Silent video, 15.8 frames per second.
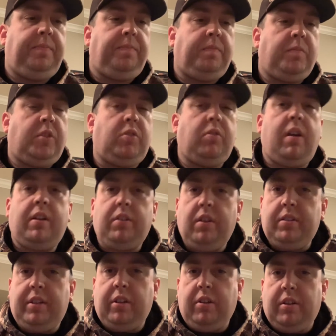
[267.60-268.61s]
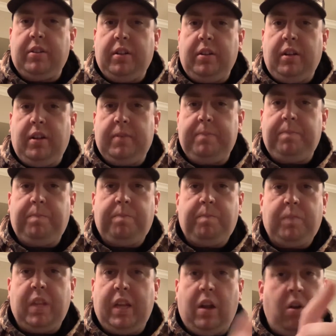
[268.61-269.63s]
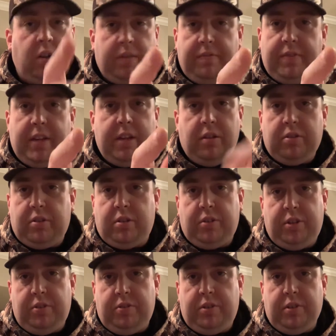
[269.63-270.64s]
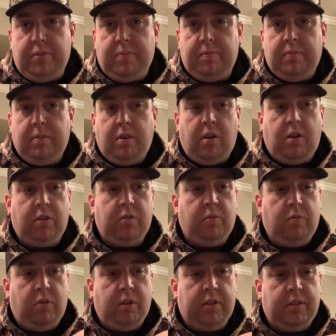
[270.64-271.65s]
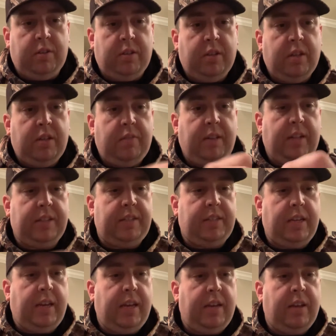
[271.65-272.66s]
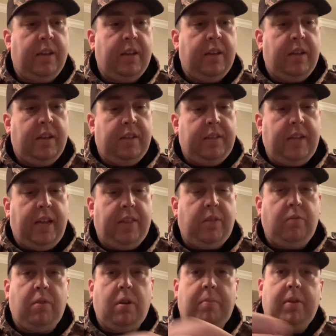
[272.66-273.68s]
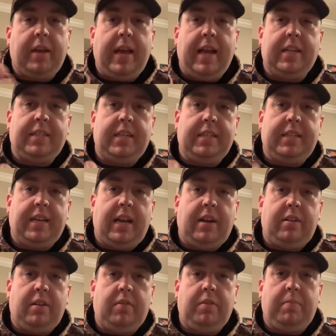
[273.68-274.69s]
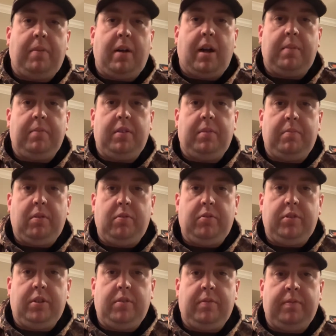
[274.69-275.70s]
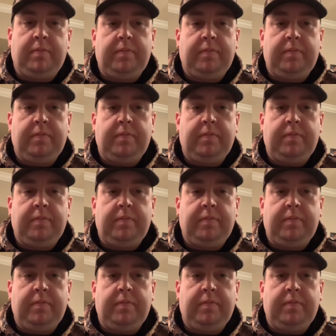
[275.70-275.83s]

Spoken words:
So I looked and looked and looked. The only videos on YouTube are the ones that say, take the rubber gaskets out of the bottom of the Mojo,